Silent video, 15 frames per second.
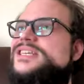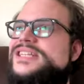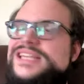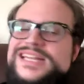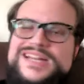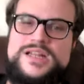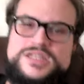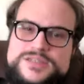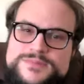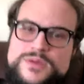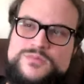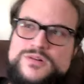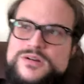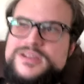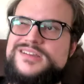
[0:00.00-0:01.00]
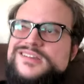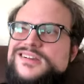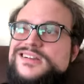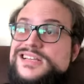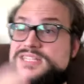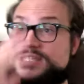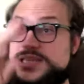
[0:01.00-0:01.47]
that he needs to be working
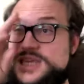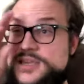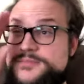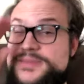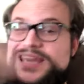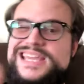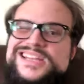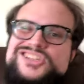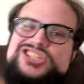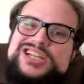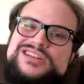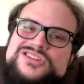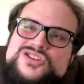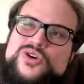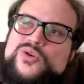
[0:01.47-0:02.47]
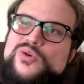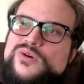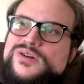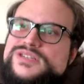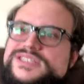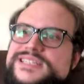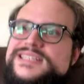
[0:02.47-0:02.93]
on. I see him inching
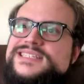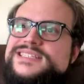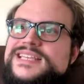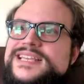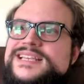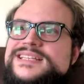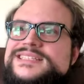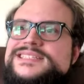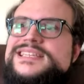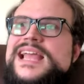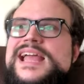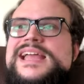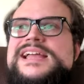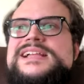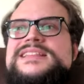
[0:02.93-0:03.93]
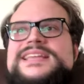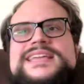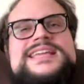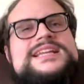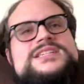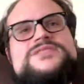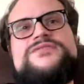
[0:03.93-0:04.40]
towards these things. Like
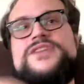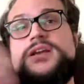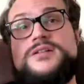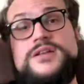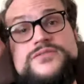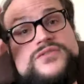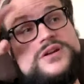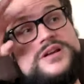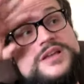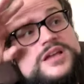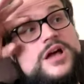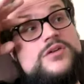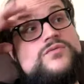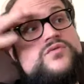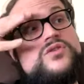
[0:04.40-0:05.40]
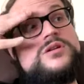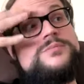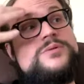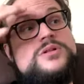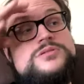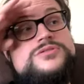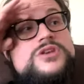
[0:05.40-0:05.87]
he's very, very
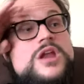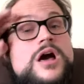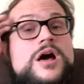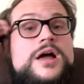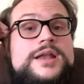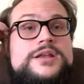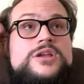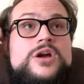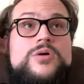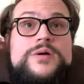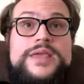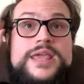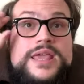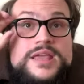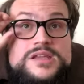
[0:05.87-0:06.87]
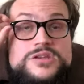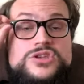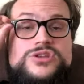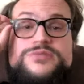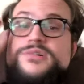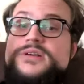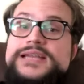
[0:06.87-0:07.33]
comfortable not going
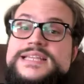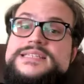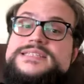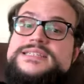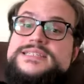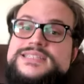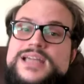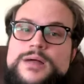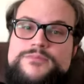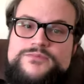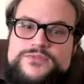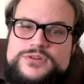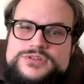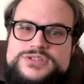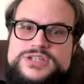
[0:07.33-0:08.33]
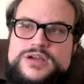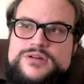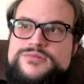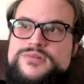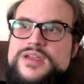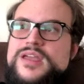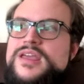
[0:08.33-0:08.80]
into his discomfort
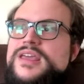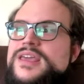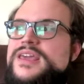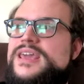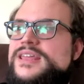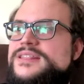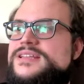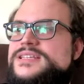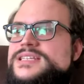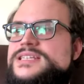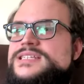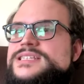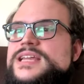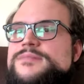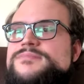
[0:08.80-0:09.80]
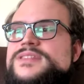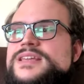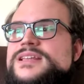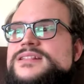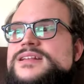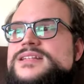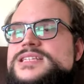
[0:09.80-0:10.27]
zone. And this is
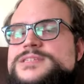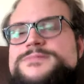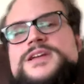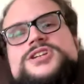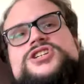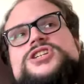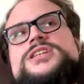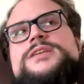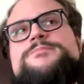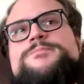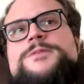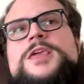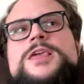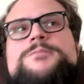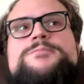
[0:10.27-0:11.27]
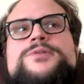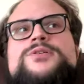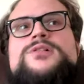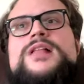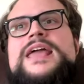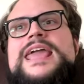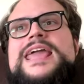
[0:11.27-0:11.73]
something that especially
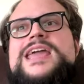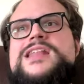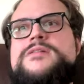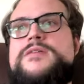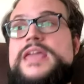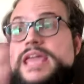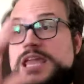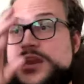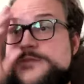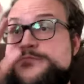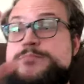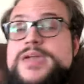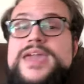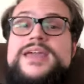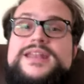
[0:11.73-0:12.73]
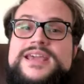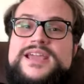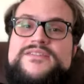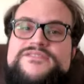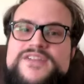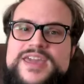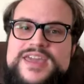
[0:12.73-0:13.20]
people in in a manic
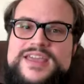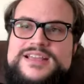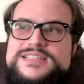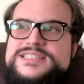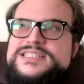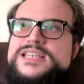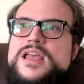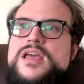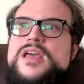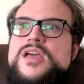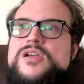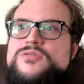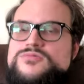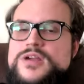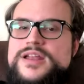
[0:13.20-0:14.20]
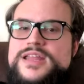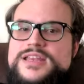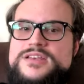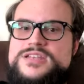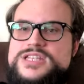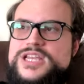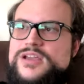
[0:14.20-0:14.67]
phase run
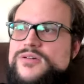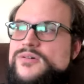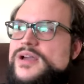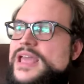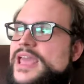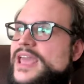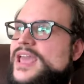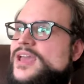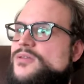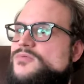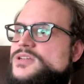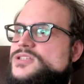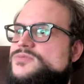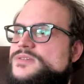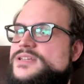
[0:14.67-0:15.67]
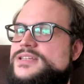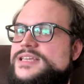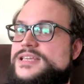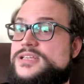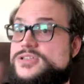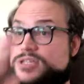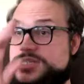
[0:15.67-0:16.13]
into. And what's
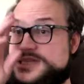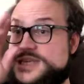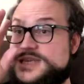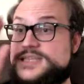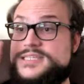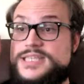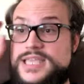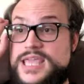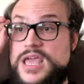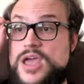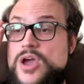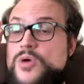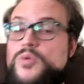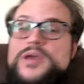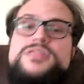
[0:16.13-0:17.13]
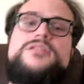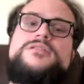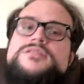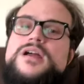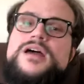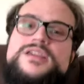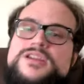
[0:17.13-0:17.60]
really interesting is like whether or
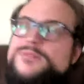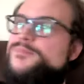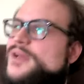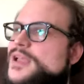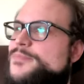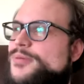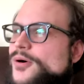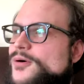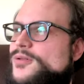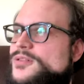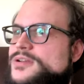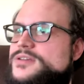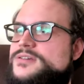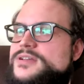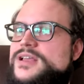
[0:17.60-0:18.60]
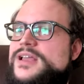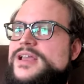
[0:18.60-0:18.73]
not you're bipolar,